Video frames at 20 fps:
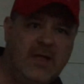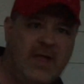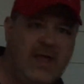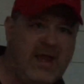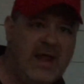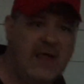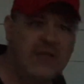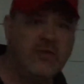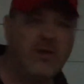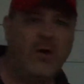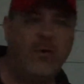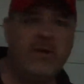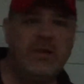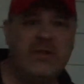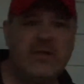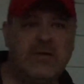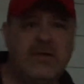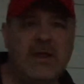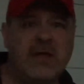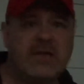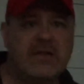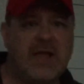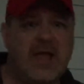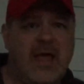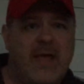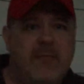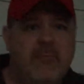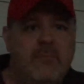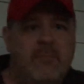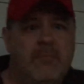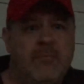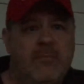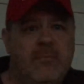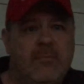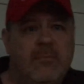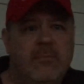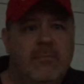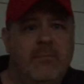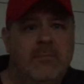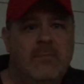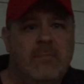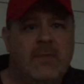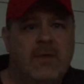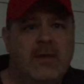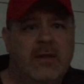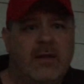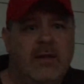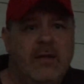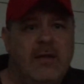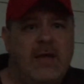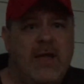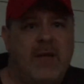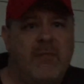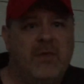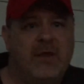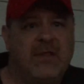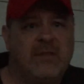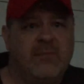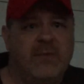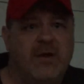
And as always, till next time, God bless